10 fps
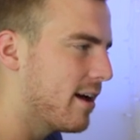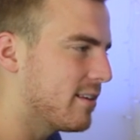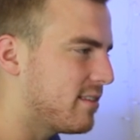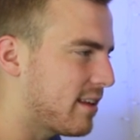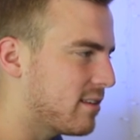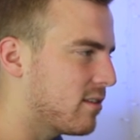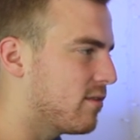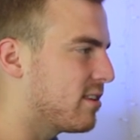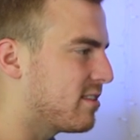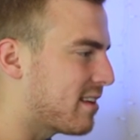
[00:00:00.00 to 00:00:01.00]
a sense
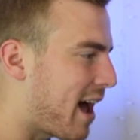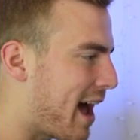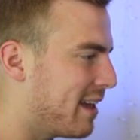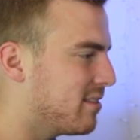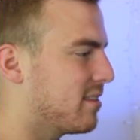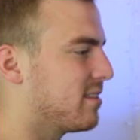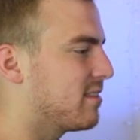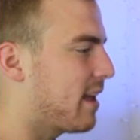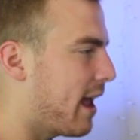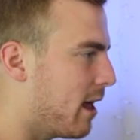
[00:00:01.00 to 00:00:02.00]
of the size, the
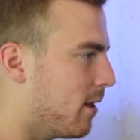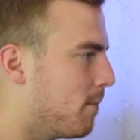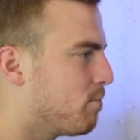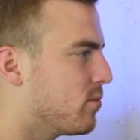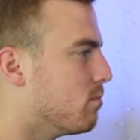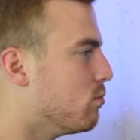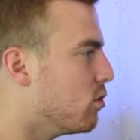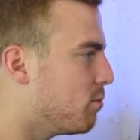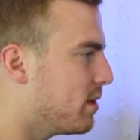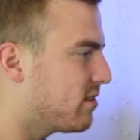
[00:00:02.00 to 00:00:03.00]
scale, the
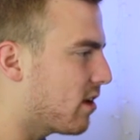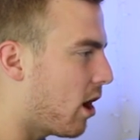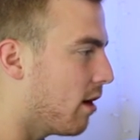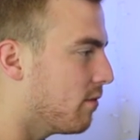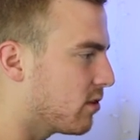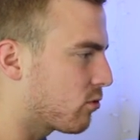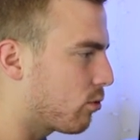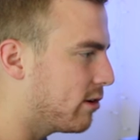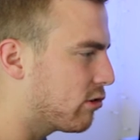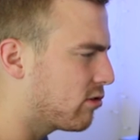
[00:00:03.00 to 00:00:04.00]
movements of this
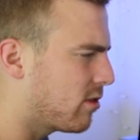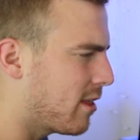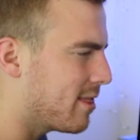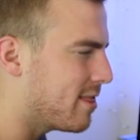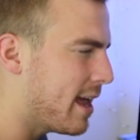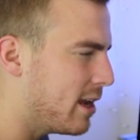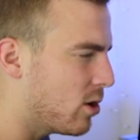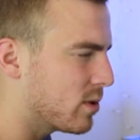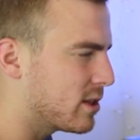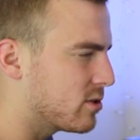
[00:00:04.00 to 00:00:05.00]
creature so that they
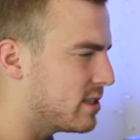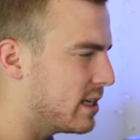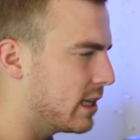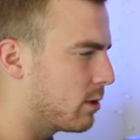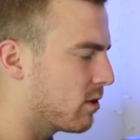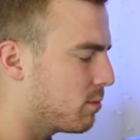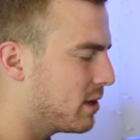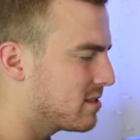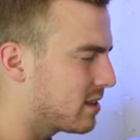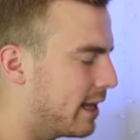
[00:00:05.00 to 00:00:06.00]
know what they're dealing with.
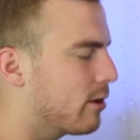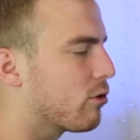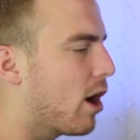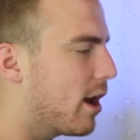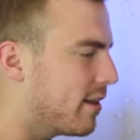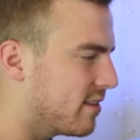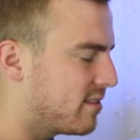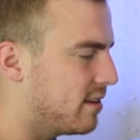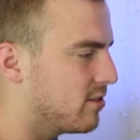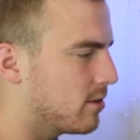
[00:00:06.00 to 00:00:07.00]
Because later on in the
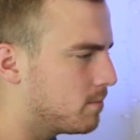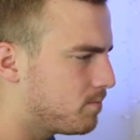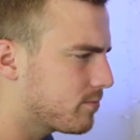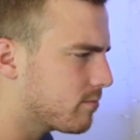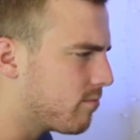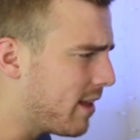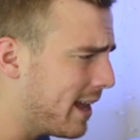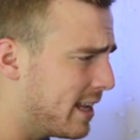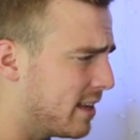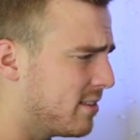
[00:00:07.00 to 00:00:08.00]
season,
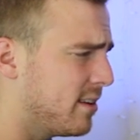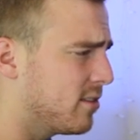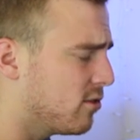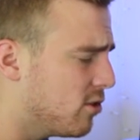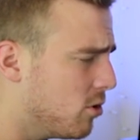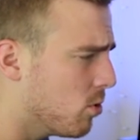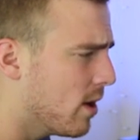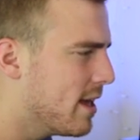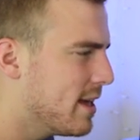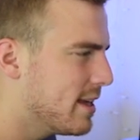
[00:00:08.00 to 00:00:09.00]
and in season
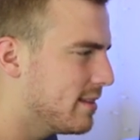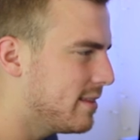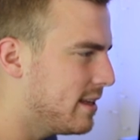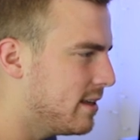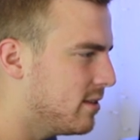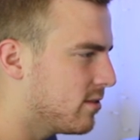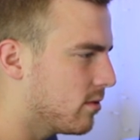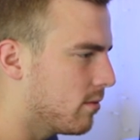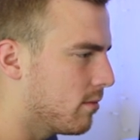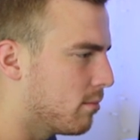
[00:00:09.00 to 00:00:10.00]
2,
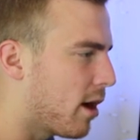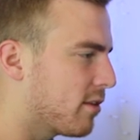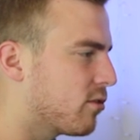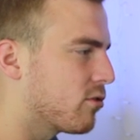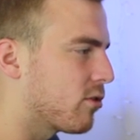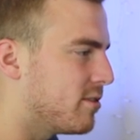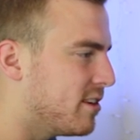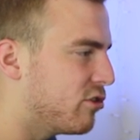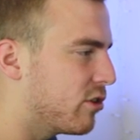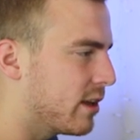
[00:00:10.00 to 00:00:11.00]
these monsters are
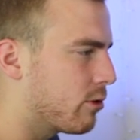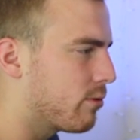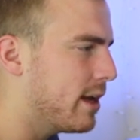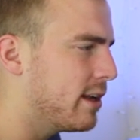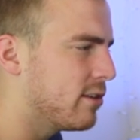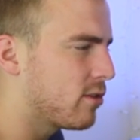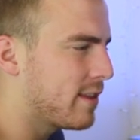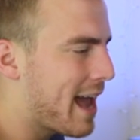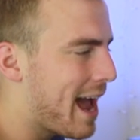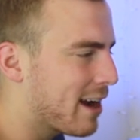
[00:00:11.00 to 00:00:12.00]
digitally created, so
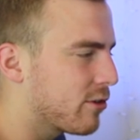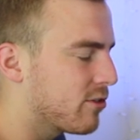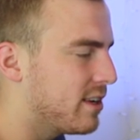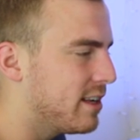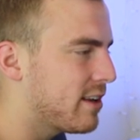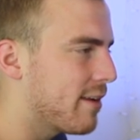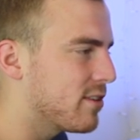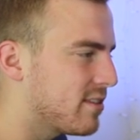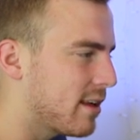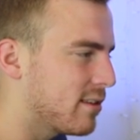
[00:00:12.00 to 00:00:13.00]
the actors need to have
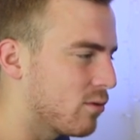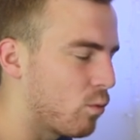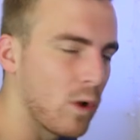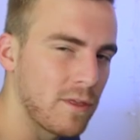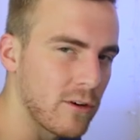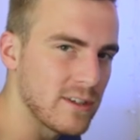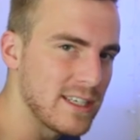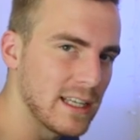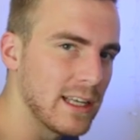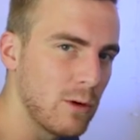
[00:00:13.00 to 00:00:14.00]
a sense of what they're
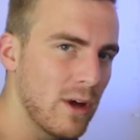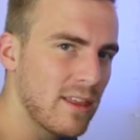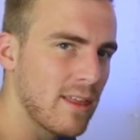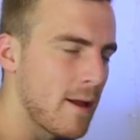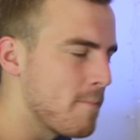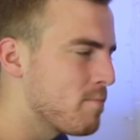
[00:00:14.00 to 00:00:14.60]
dealing with.